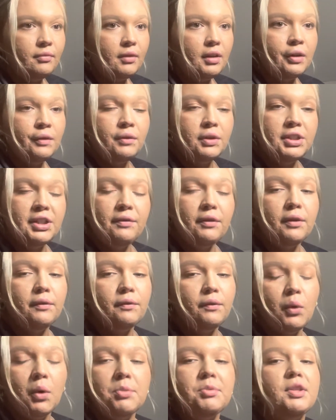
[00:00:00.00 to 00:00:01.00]
for different
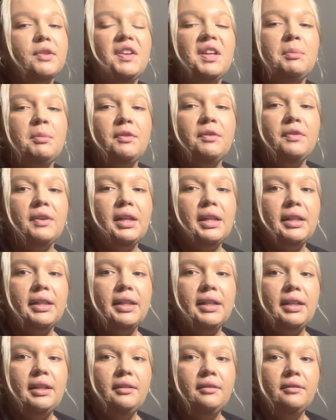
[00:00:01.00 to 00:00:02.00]
forms of
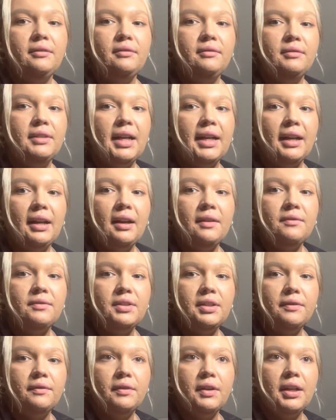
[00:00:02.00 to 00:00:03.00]
hemophilia, that can have
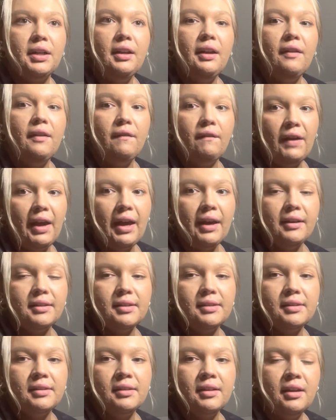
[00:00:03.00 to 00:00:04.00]
different effects.